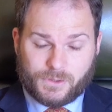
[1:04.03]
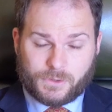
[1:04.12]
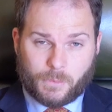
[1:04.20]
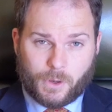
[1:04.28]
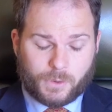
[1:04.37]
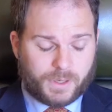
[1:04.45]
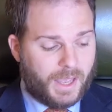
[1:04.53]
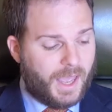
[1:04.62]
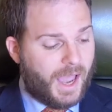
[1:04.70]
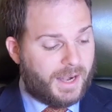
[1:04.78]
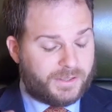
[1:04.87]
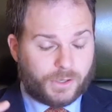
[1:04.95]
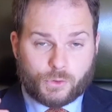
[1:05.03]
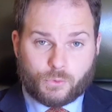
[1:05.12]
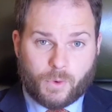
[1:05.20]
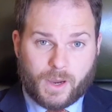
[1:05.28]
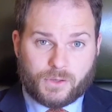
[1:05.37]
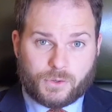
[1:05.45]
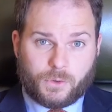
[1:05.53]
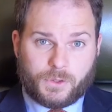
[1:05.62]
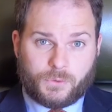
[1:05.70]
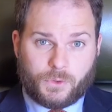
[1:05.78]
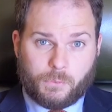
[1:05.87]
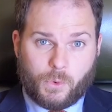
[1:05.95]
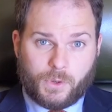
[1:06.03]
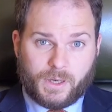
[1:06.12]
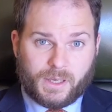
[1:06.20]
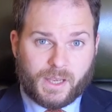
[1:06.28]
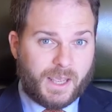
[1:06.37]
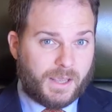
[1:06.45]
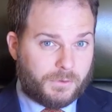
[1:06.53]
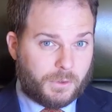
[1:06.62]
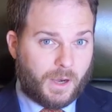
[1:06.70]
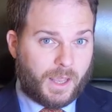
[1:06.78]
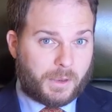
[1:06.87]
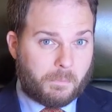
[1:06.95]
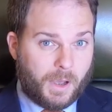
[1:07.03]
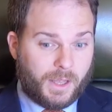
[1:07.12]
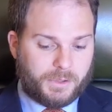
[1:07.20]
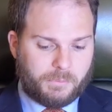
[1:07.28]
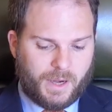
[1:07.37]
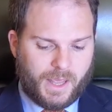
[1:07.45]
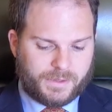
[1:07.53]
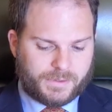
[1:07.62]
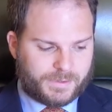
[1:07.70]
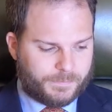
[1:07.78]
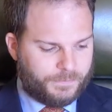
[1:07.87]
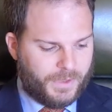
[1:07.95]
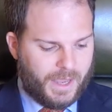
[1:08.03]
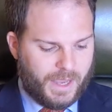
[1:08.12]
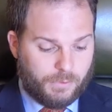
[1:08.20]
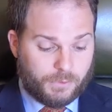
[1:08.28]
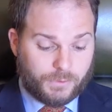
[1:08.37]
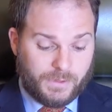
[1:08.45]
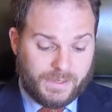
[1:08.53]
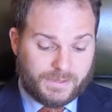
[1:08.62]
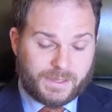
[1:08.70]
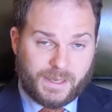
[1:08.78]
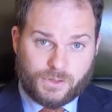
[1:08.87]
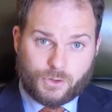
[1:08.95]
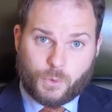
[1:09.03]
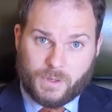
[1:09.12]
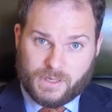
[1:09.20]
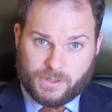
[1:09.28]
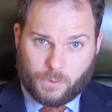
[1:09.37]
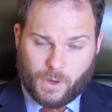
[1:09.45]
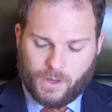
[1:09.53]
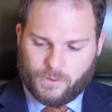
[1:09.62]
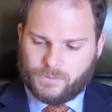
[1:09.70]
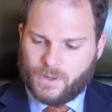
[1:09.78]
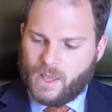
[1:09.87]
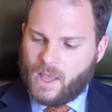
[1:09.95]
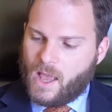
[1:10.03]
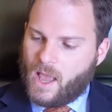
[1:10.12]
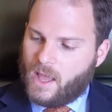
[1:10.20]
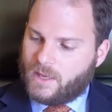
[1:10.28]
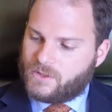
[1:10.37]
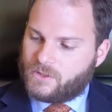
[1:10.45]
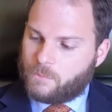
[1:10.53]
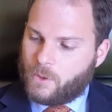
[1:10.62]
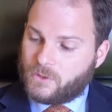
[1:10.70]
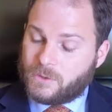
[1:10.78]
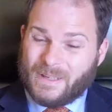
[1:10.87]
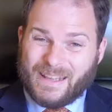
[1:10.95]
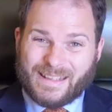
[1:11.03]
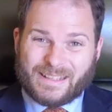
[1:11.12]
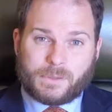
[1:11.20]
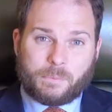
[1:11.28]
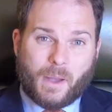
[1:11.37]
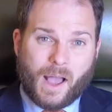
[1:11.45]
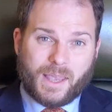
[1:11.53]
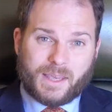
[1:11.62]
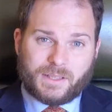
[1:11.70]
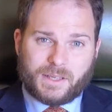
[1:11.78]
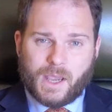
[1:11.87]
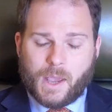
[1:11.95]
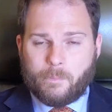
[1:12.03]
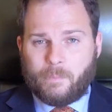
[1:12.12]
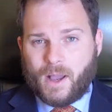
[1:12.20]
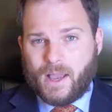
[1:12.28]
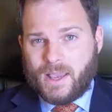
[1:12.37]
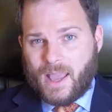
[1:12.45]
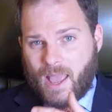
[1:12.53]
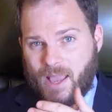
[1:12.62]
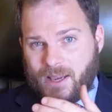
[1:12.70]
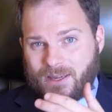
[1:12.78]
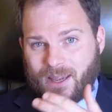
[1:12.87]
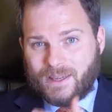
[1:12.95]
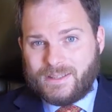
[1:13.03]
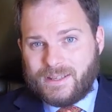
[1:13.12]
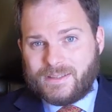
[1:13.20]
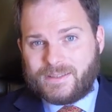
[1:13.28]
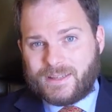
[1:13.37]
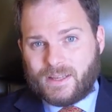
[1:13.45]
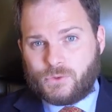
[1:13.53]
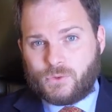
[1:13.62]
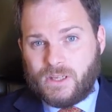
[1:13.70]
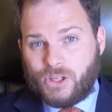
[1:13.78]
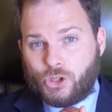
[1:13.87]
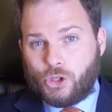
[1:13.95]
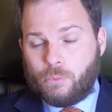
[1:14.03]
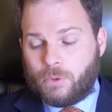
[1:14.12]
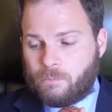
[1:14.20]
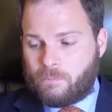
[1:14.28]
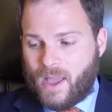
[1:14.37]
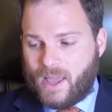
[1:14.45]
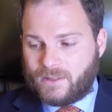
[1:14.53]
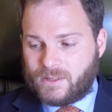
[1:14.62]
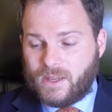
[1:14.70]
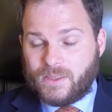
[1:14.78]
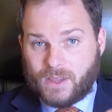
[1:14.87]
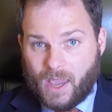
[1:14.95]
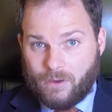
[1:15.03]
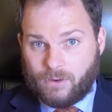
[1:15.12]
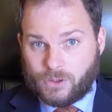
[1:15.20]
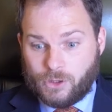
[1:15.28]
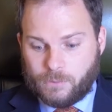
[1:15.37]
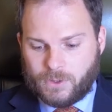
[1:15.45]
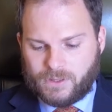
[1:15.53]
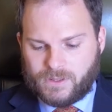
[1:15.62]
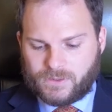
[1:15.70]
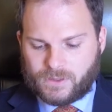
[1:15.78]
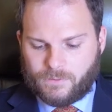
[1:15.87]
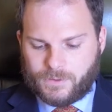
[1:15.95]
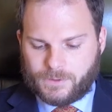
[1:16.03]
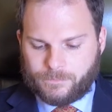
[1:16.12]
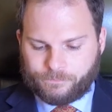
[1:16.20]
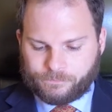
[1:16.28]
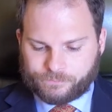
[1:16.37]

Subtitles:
to smoke, and it's a great choice for the morning if you like milder blends. It was released in 2012 and supposedly inspired by a 19th century Cuban band that Eric Newman had discovered.